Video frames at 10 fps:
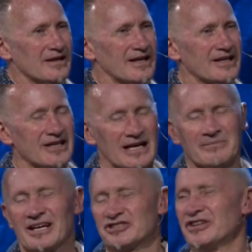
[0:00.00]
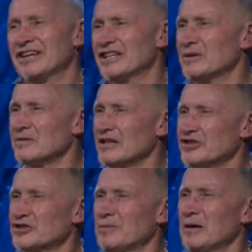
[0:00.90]
And again, I'm not saying get
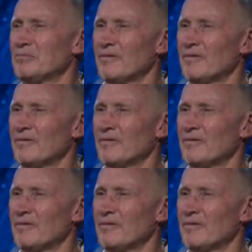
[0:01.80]
religious about,